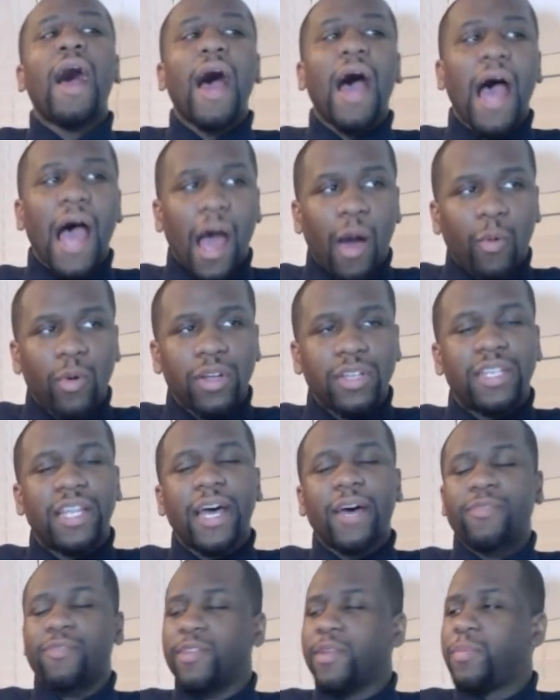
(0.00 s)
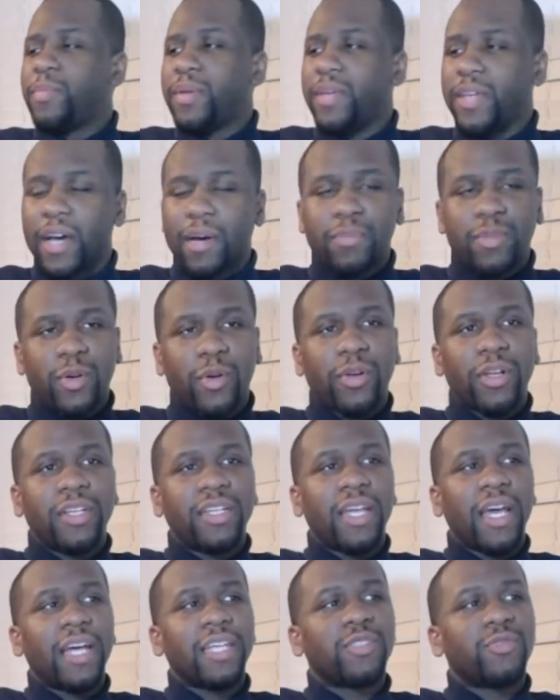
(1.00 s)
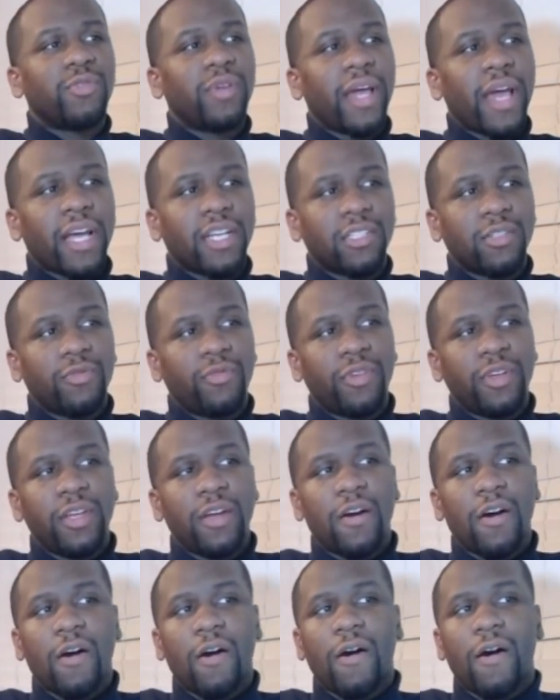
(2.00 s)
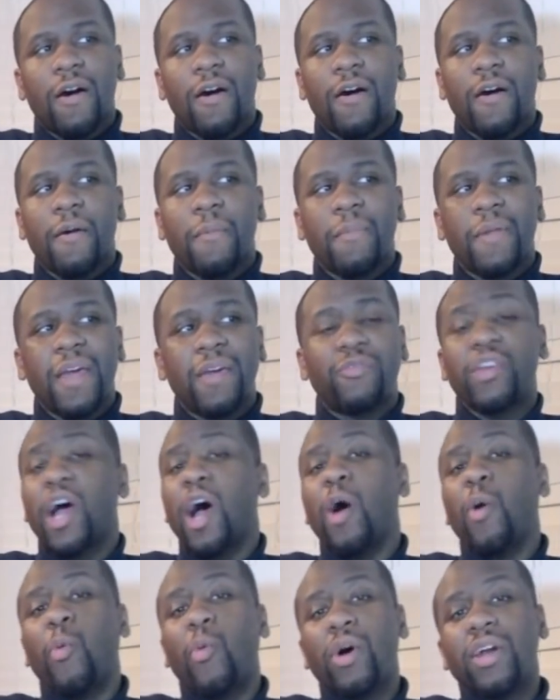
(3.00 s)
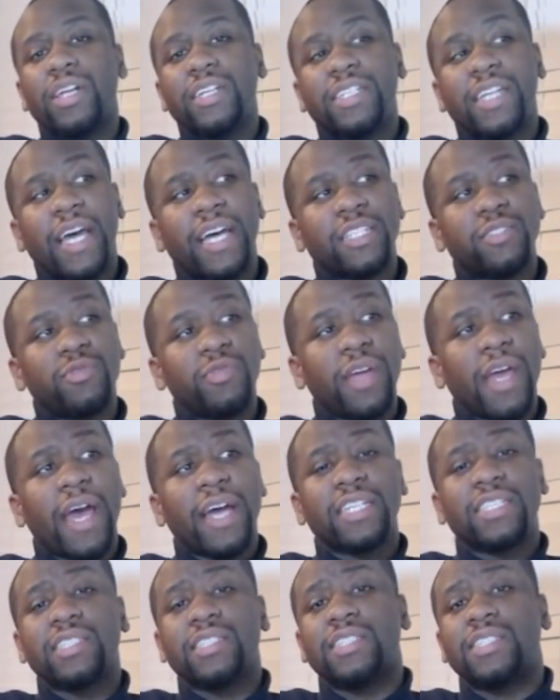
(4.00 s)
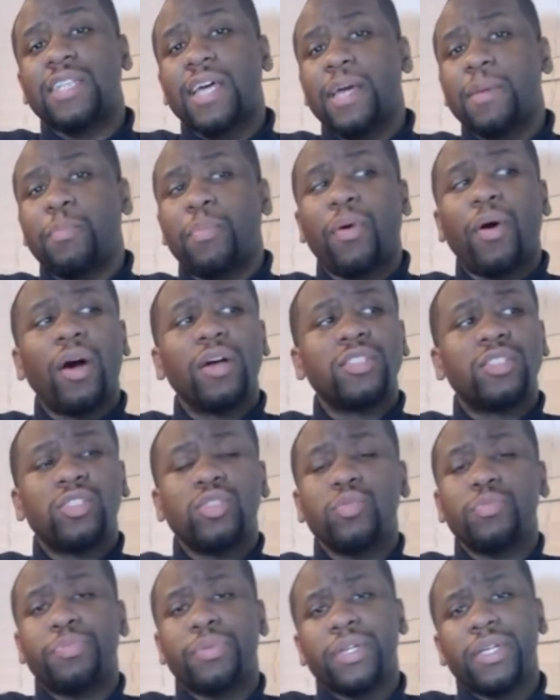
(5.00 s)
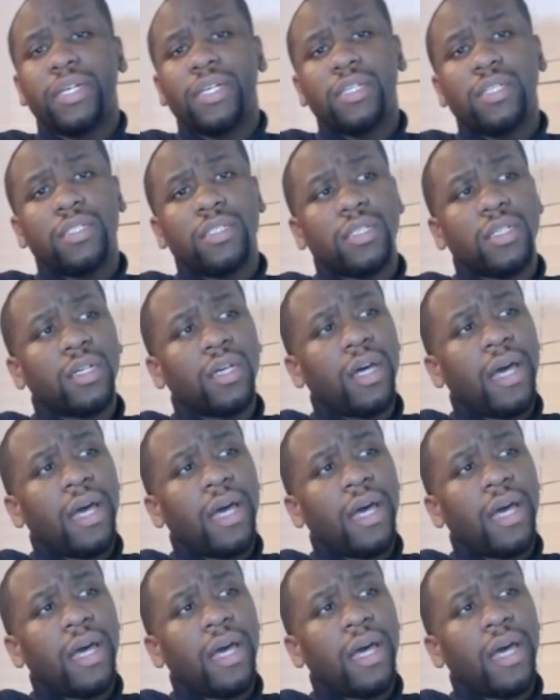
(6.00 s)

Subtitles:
I would definitely be up doing a dance reaction for y'all. If y'all want a dance reaction, say part two, please.